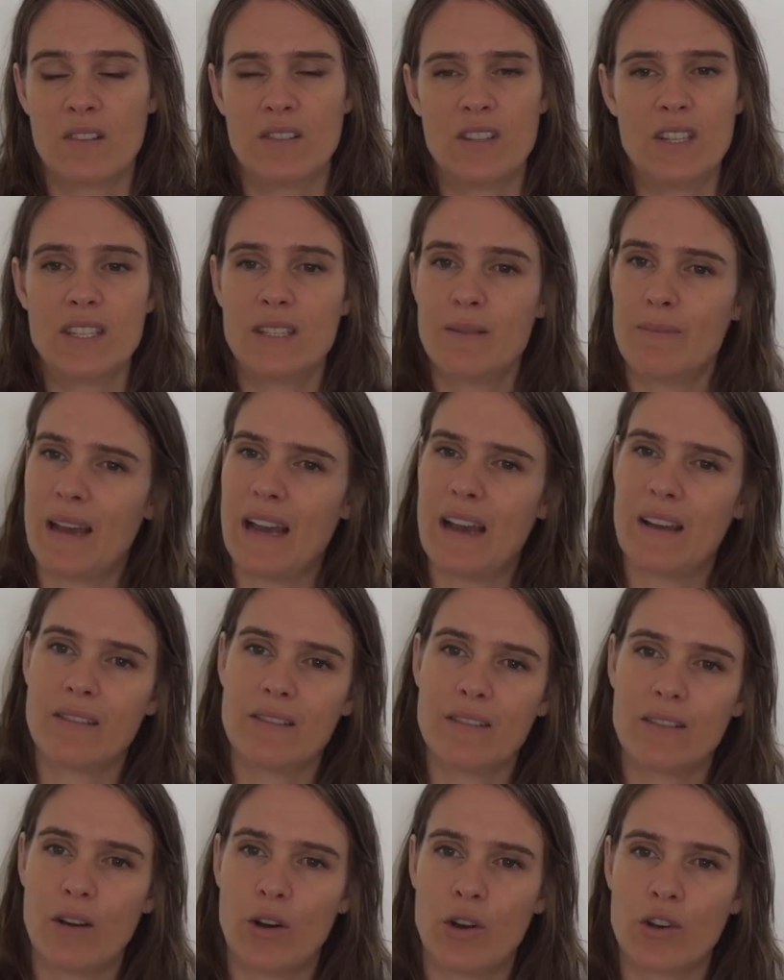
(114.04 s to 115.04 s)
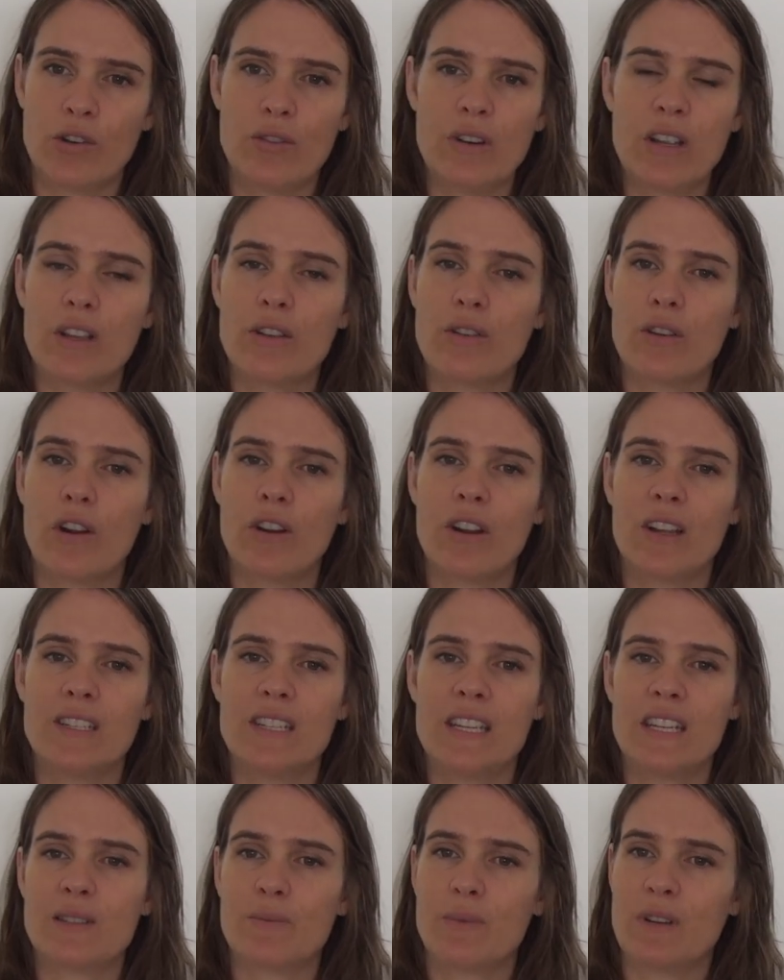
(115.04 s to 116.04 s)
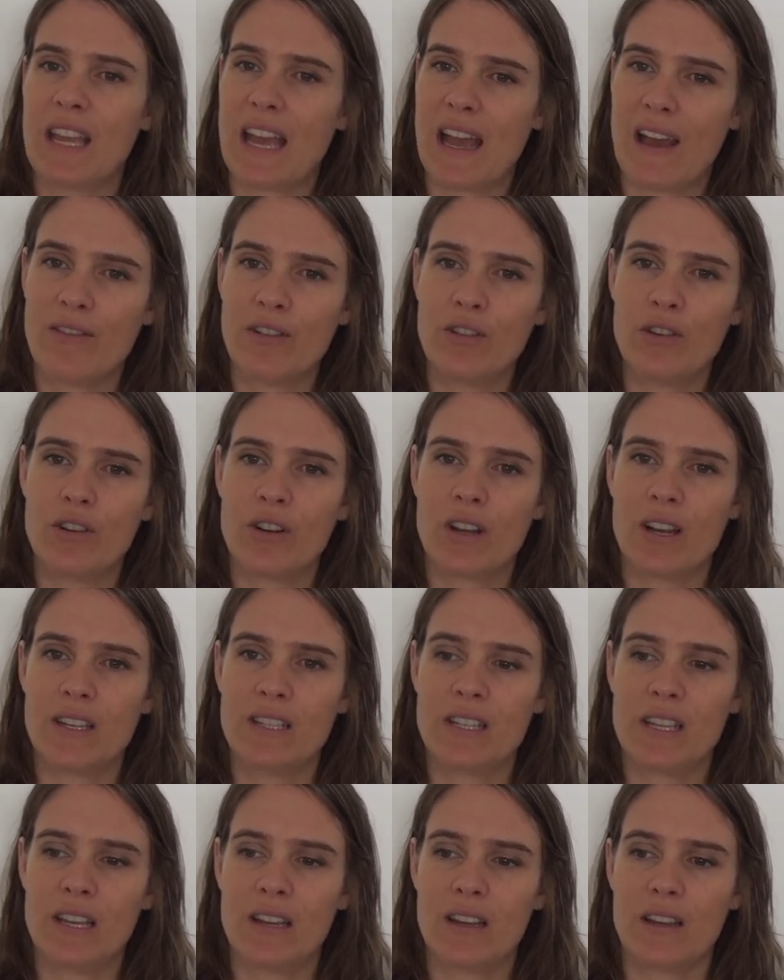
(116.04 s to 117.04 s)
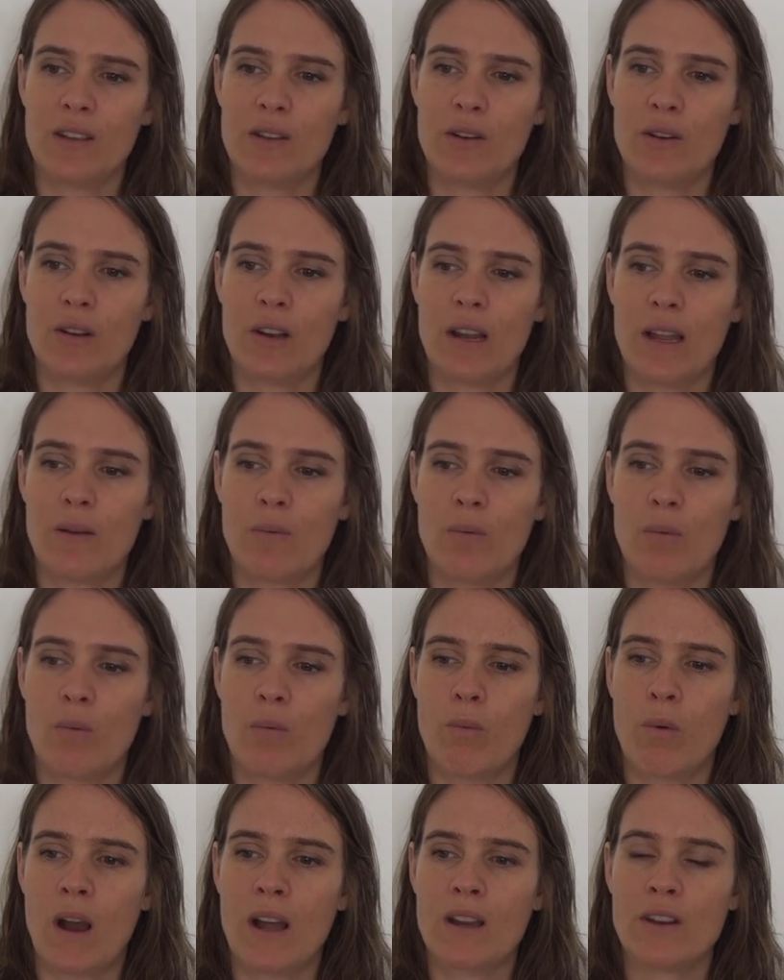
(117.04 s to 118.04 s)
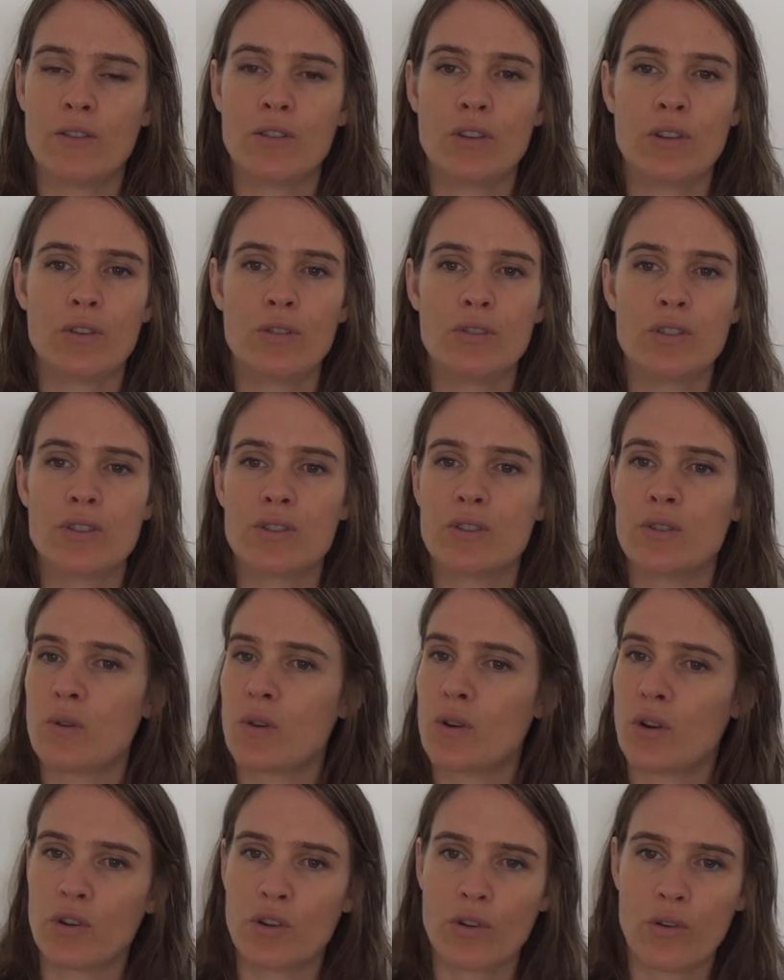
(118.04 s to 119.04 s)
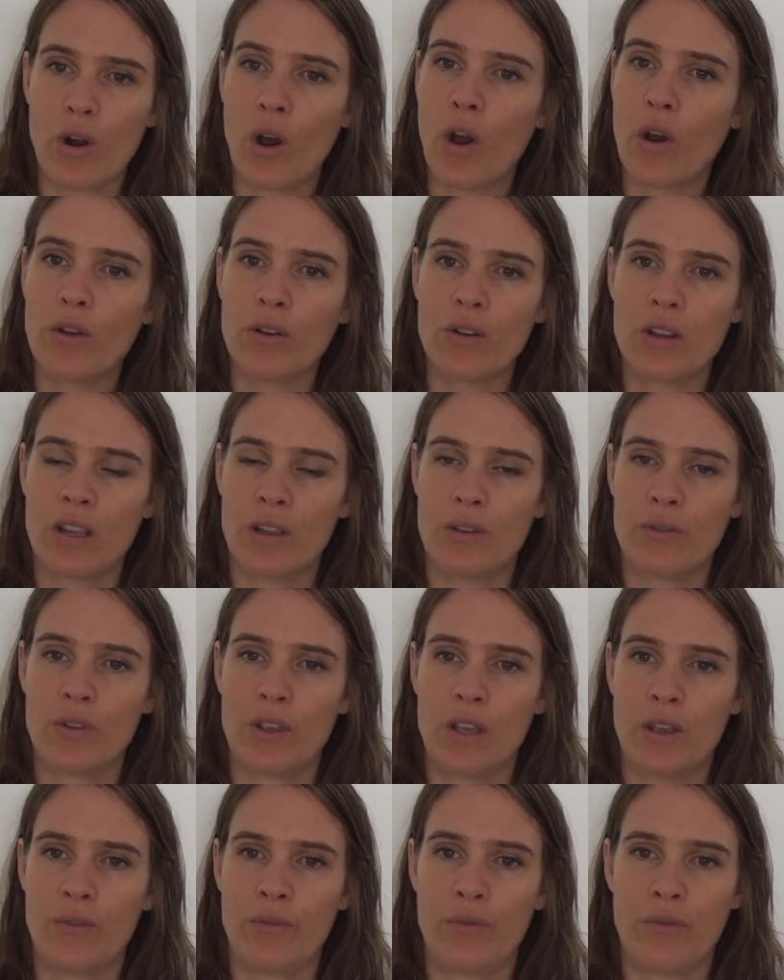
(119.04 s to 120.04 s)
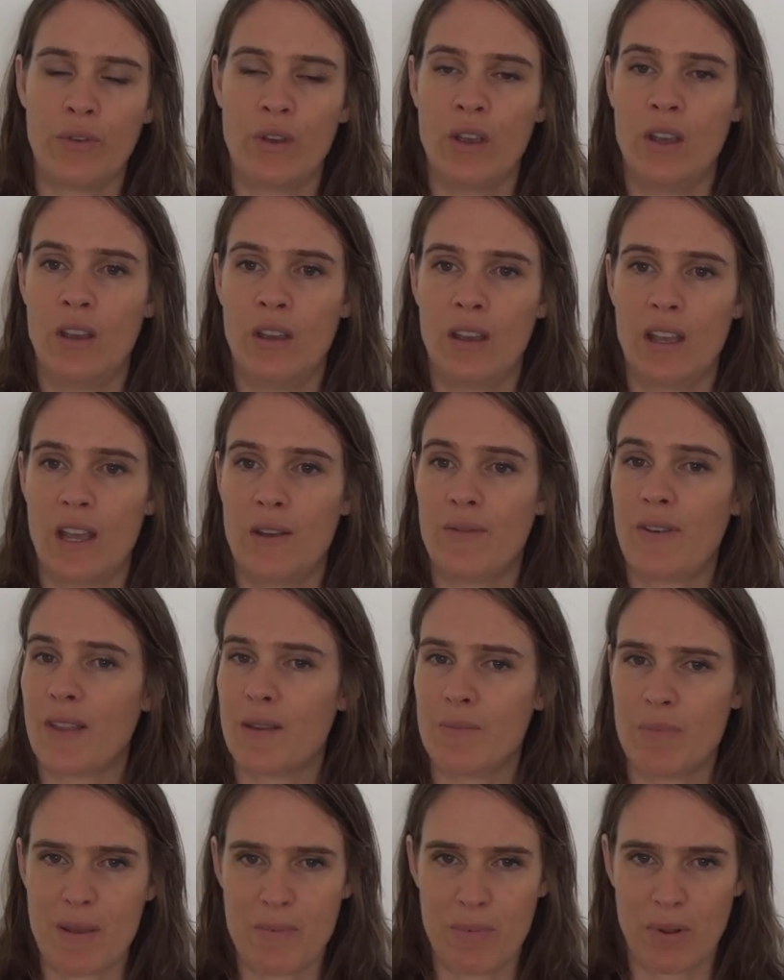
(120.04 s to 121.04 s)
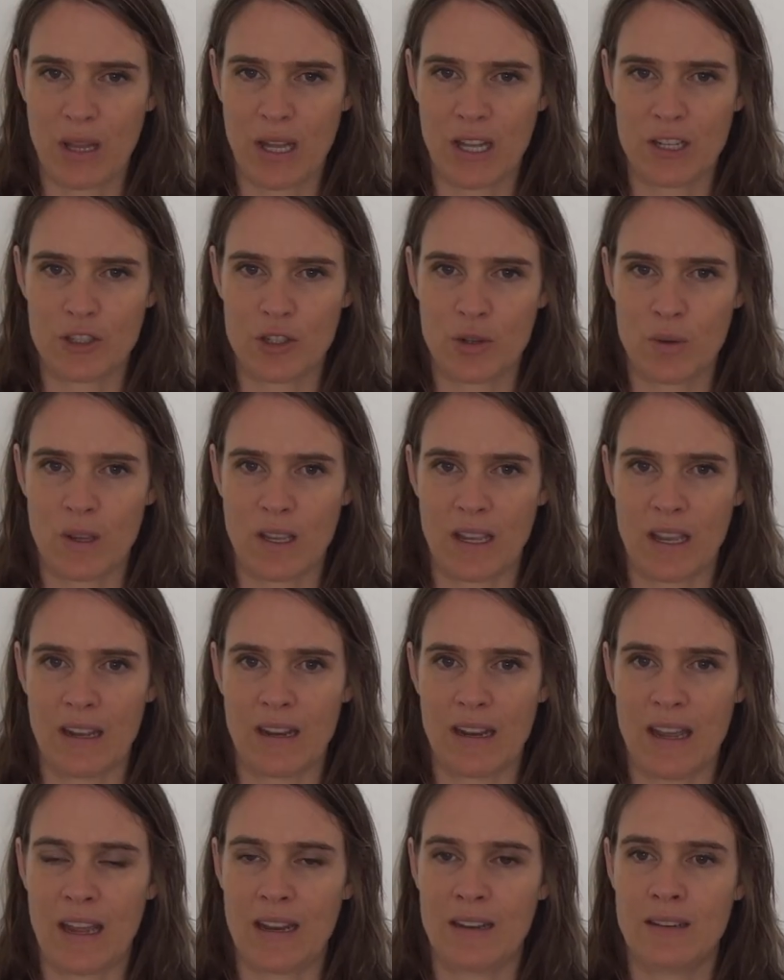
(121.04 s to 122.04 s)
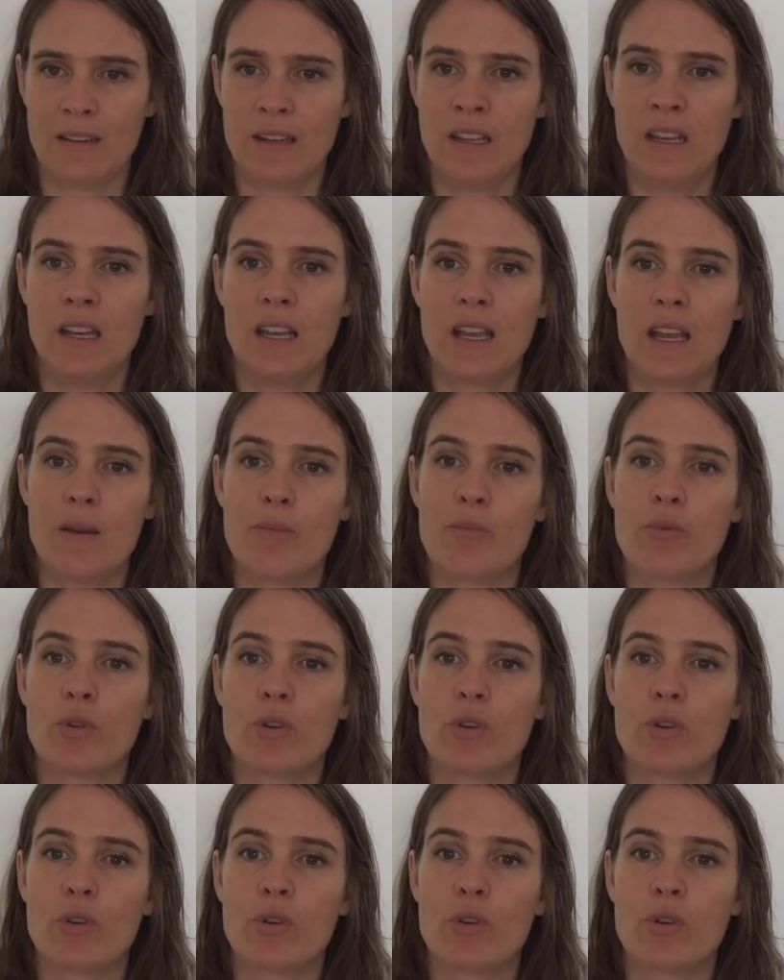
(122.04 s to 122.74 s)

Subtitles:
just about honoring your own ideas. When you have a good idea, you know, like, why don't you just do it on your own if other people aren't doing it? And it